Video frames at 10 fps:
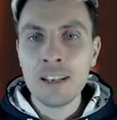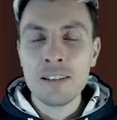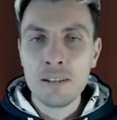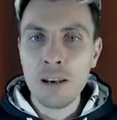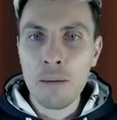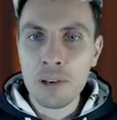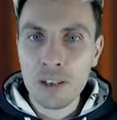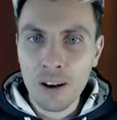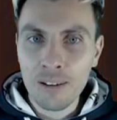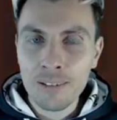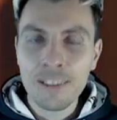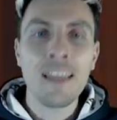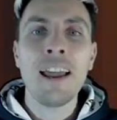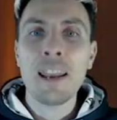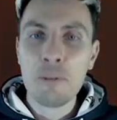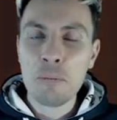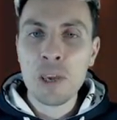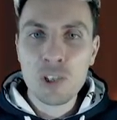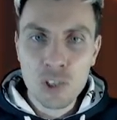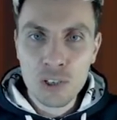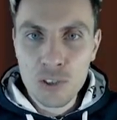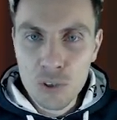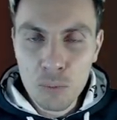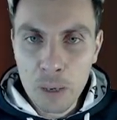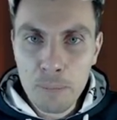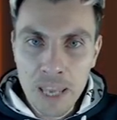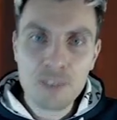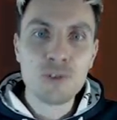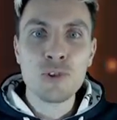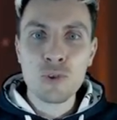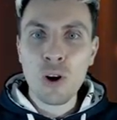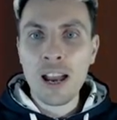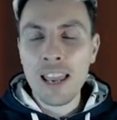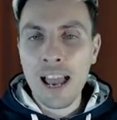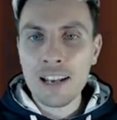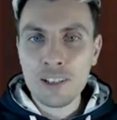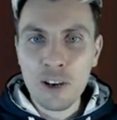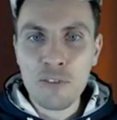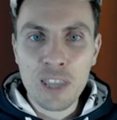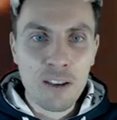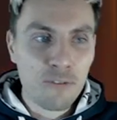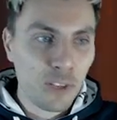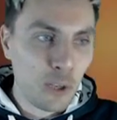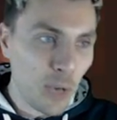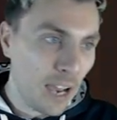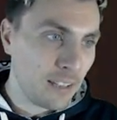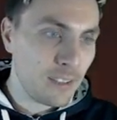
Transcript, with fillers: do let me know and I will make sure to do my best to try and cover that for you guys.